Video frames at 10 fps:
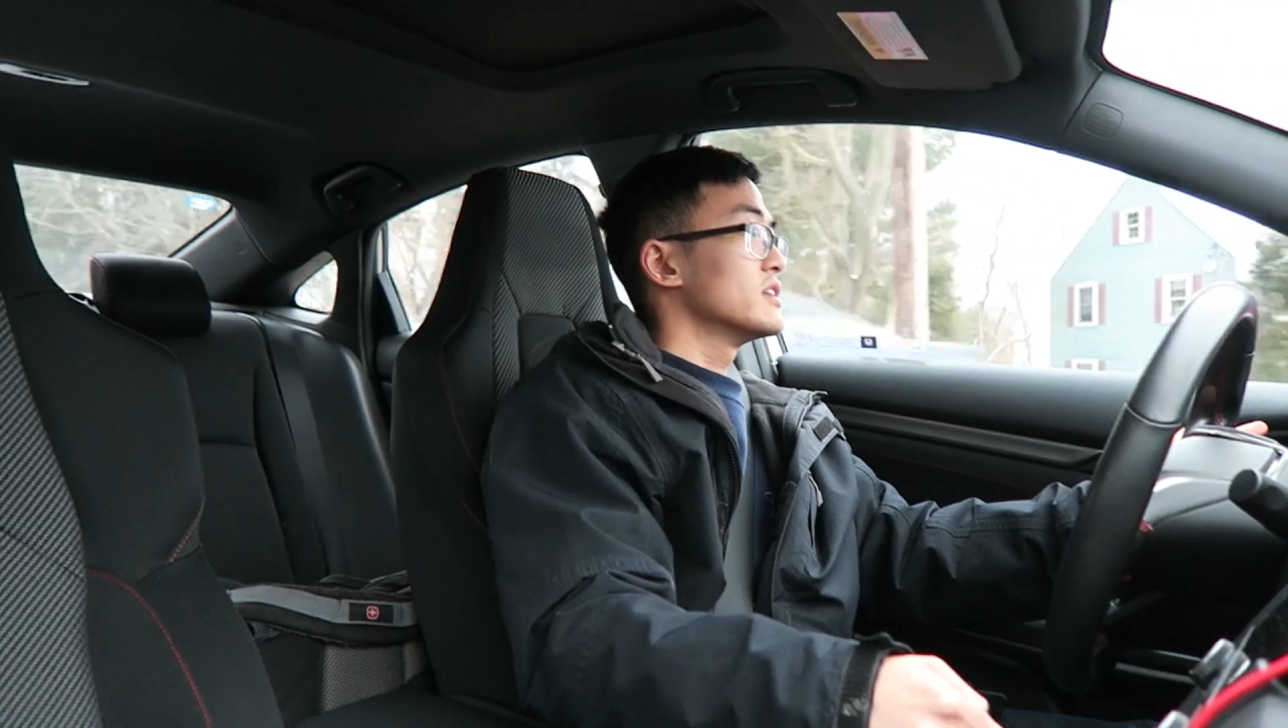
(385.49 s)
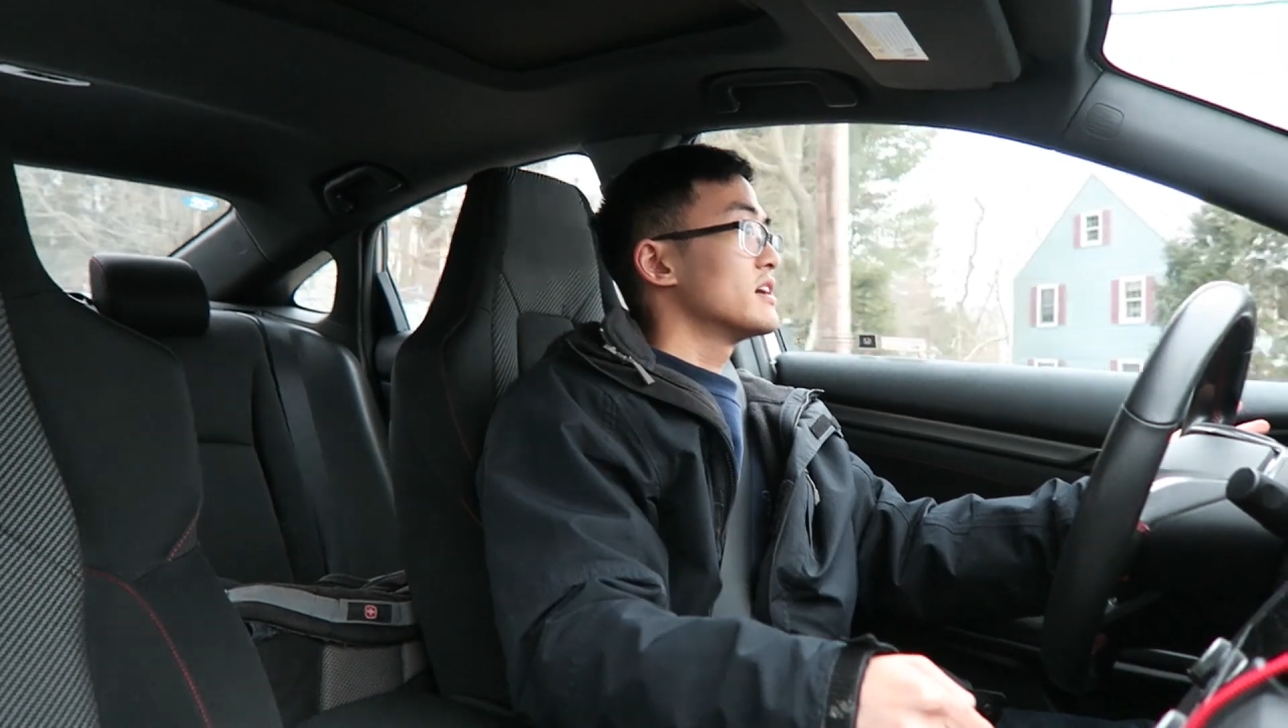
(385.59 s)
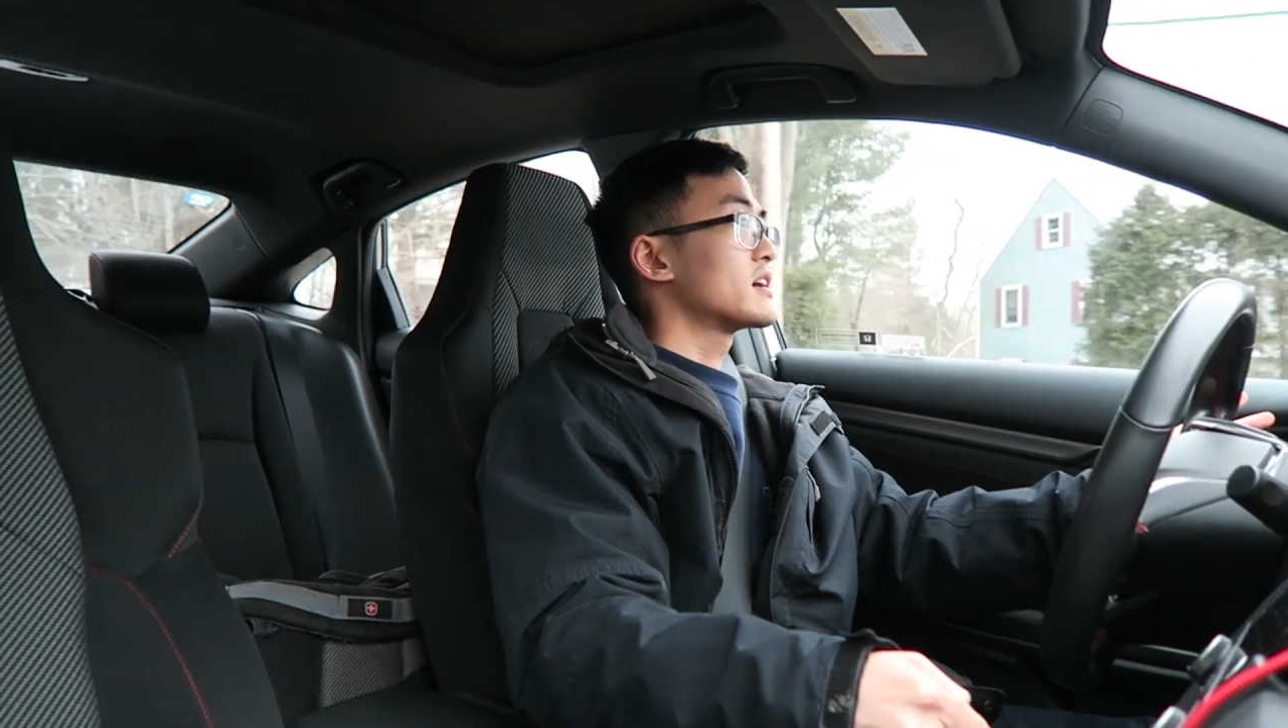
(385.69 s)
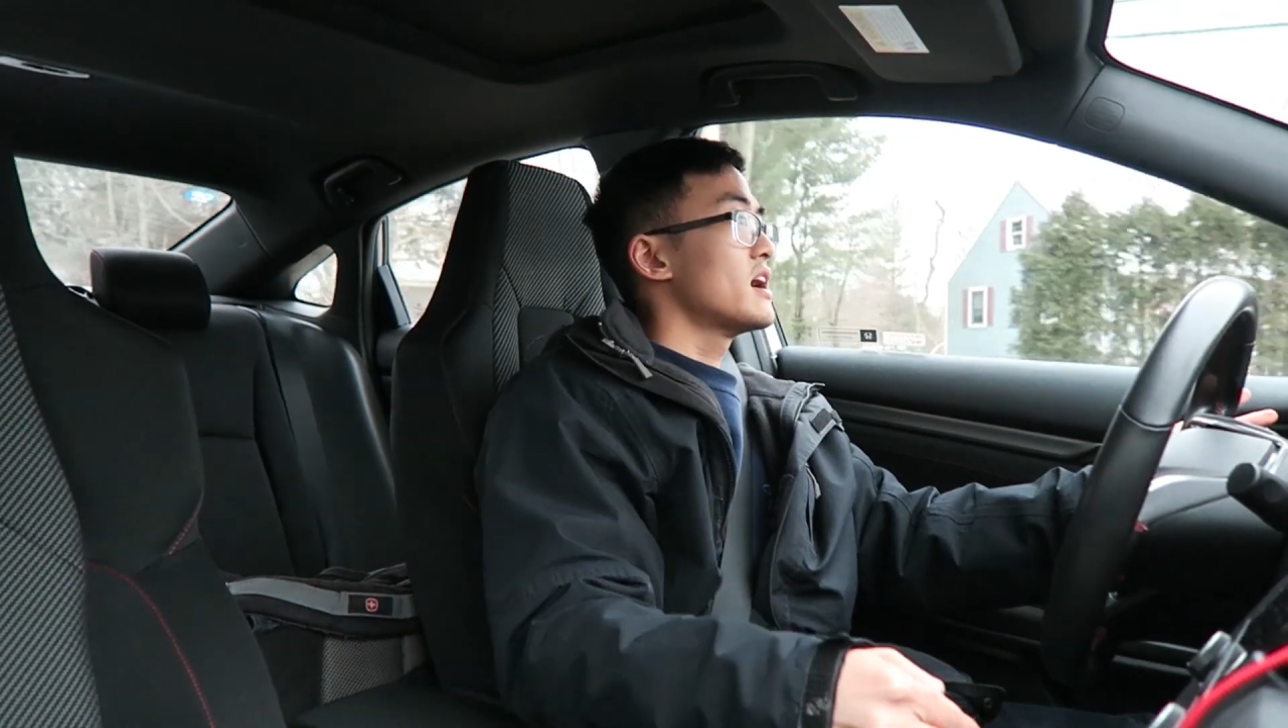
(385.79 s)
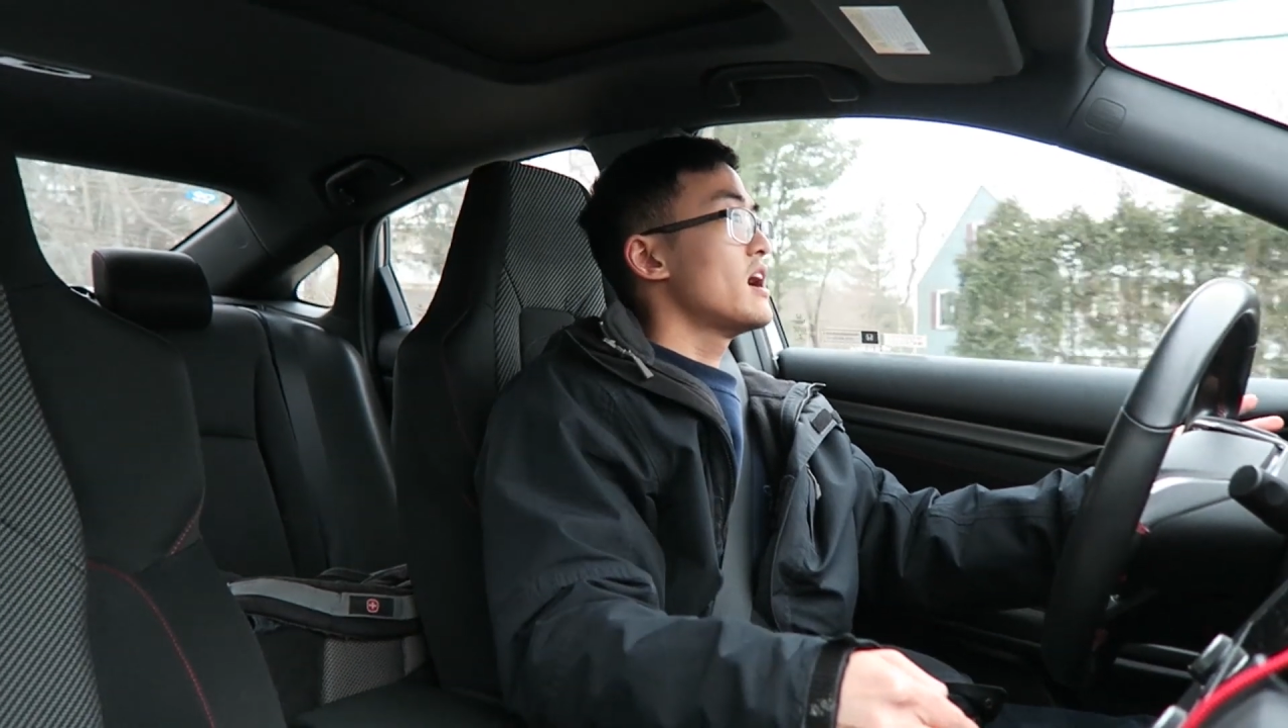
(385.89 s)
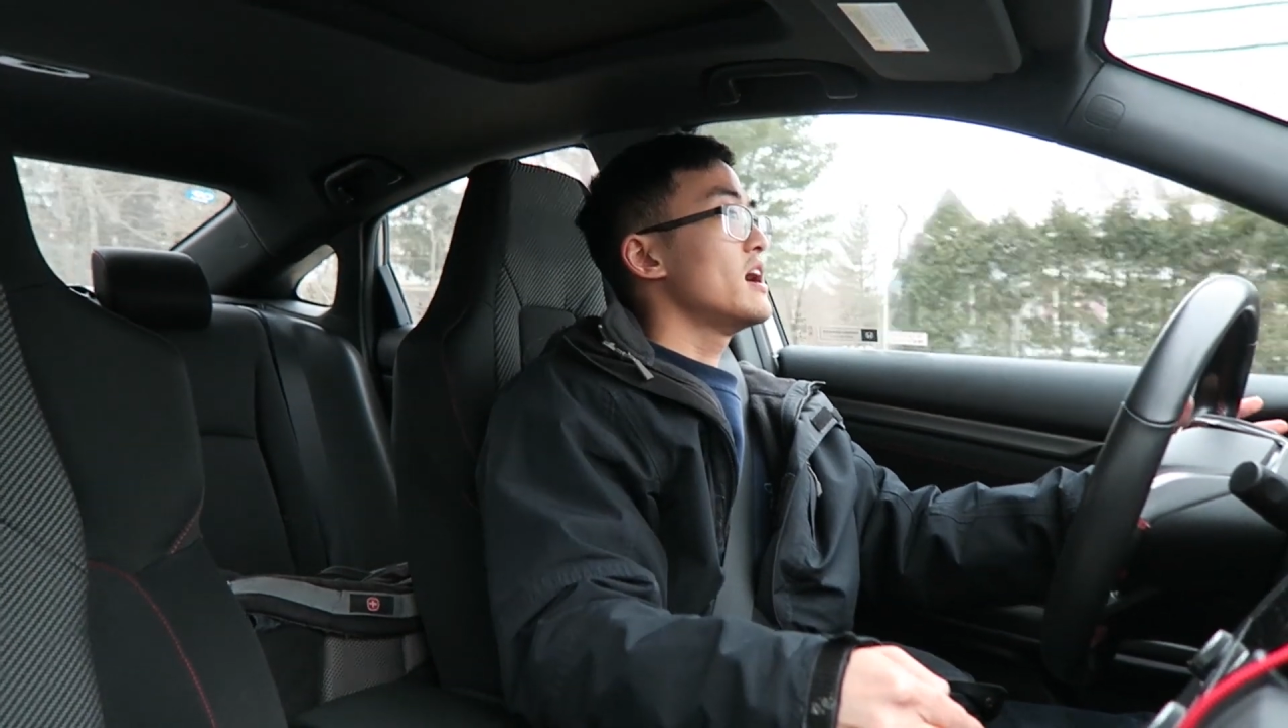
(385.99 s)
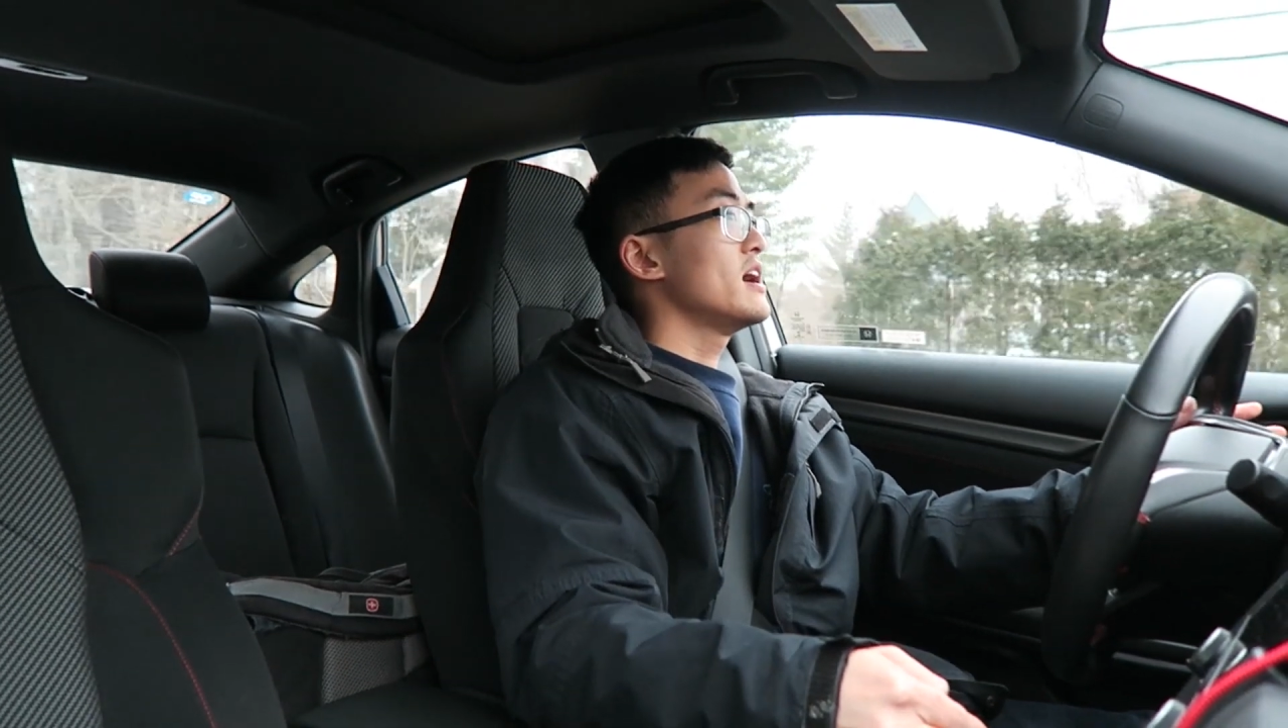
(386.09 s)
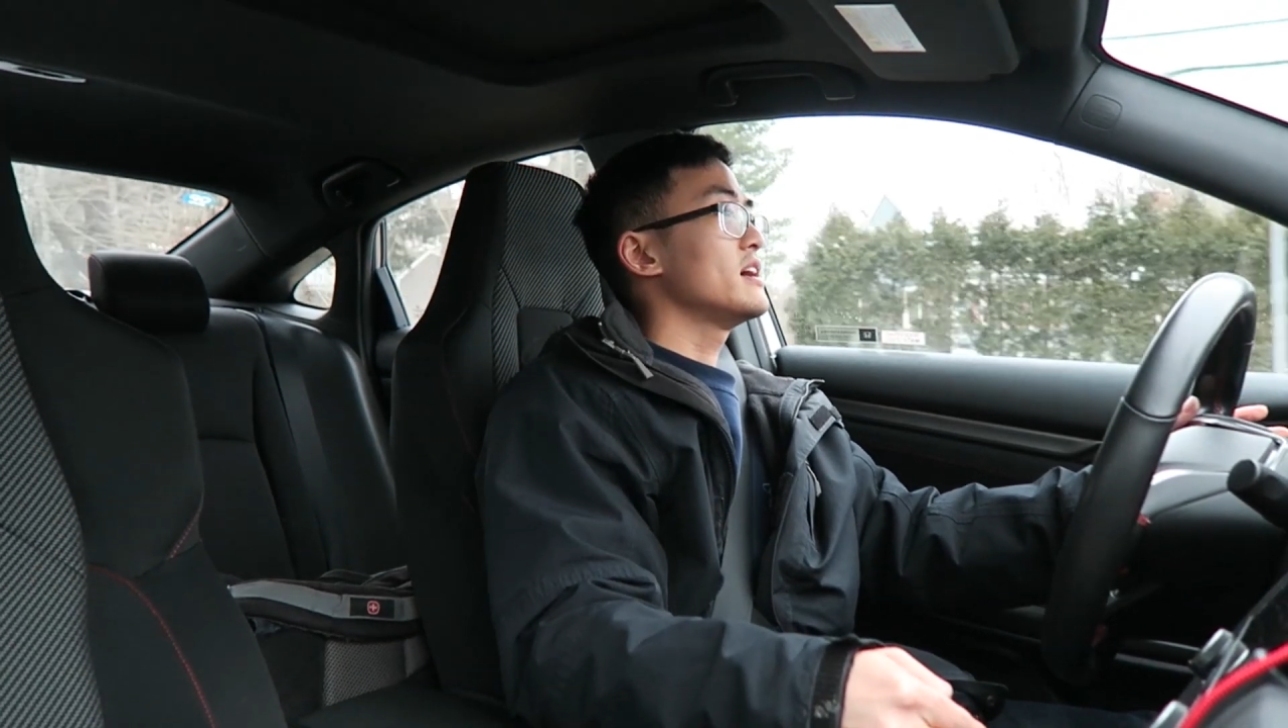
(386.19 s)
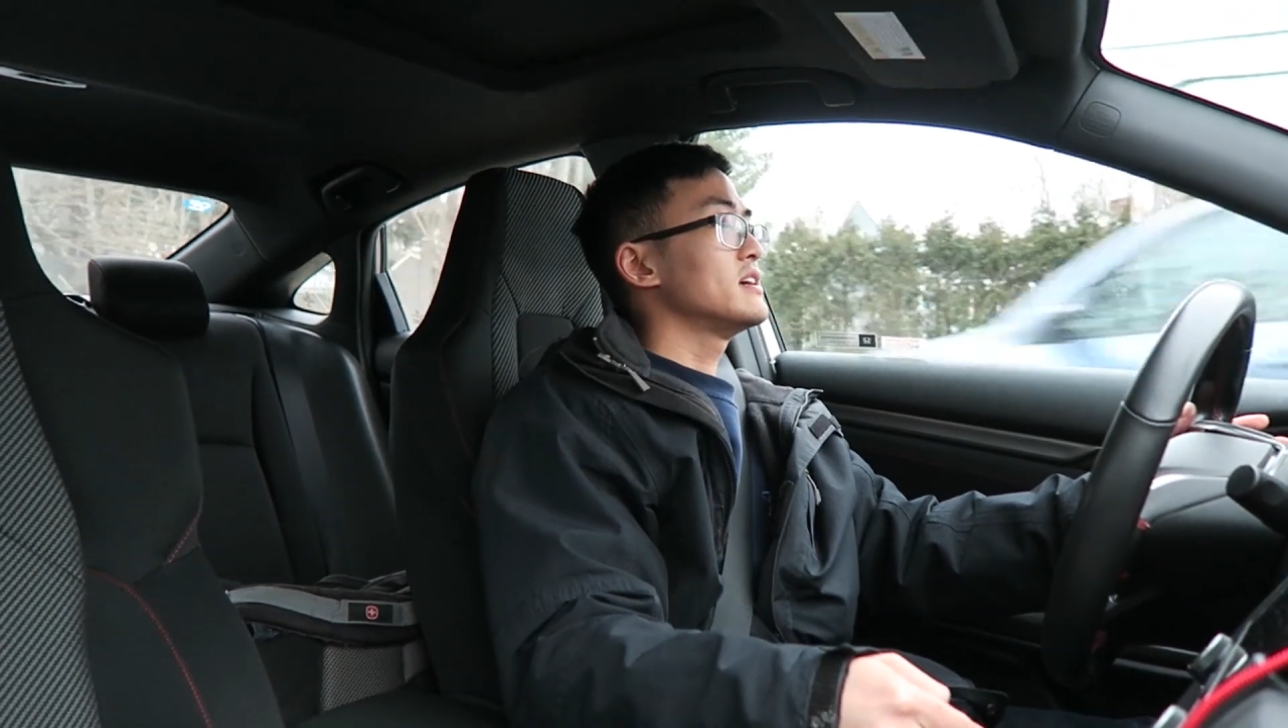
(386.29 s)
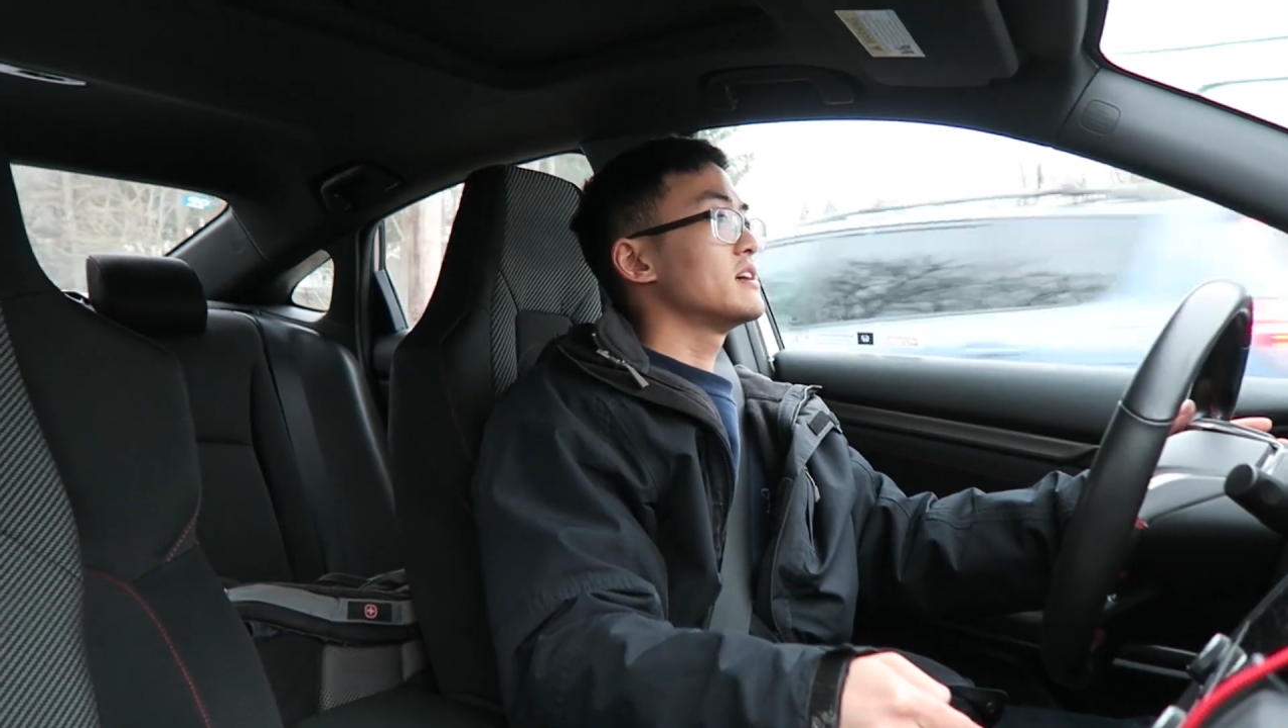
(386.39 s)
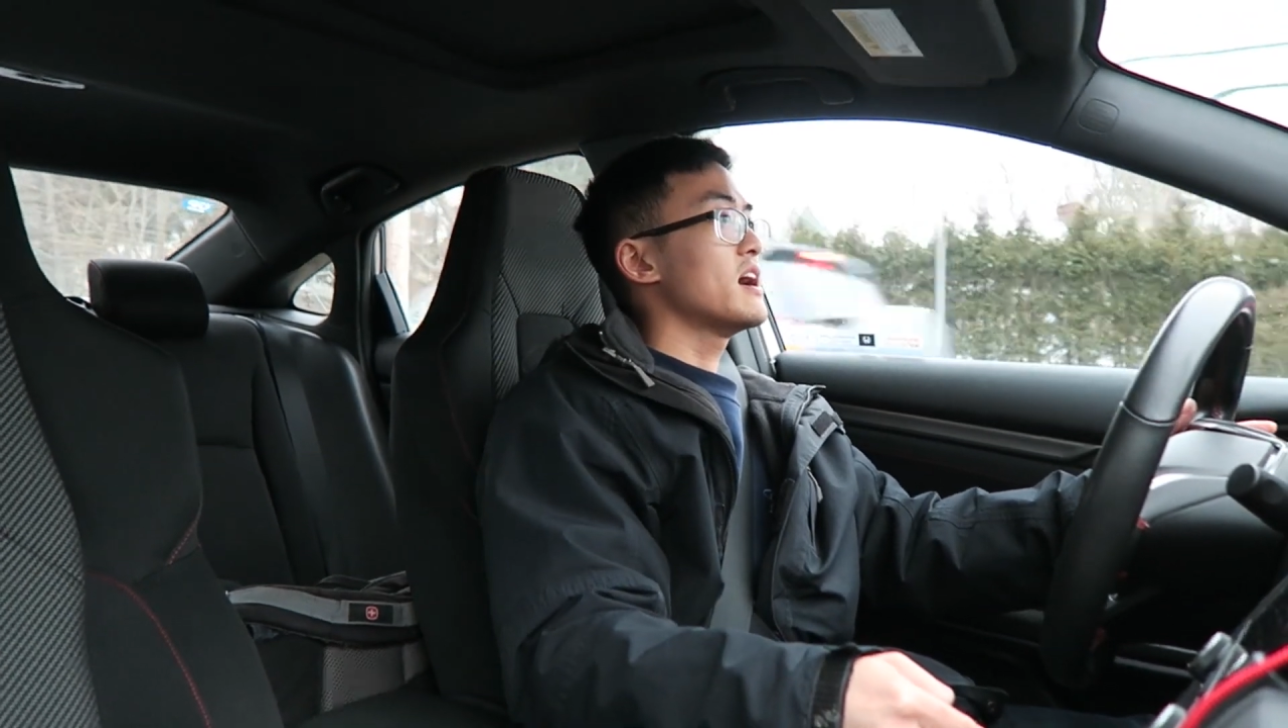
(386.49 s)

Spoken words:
Like, I